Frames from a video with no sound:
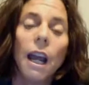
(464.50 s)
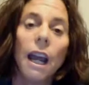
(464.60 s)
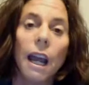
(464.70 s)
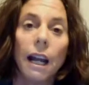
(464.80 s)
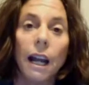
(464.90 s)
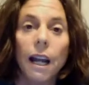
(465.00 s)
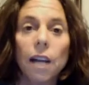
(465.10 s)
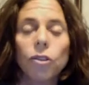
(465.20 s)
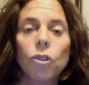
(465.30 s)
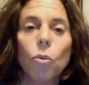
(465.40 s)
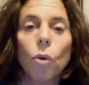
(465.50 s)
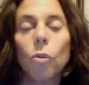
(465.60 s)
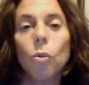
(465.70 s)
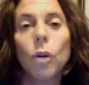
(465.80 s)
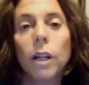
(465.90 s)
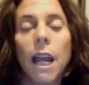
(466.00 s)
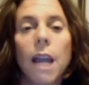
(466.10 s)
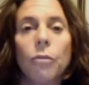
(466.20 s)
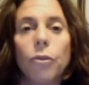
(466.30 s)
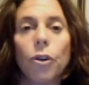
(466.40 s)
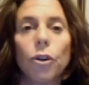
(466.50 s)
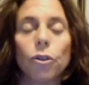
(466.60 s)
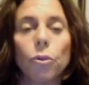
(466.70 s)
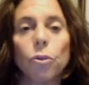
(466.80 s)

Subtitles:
And I asked her, what came first?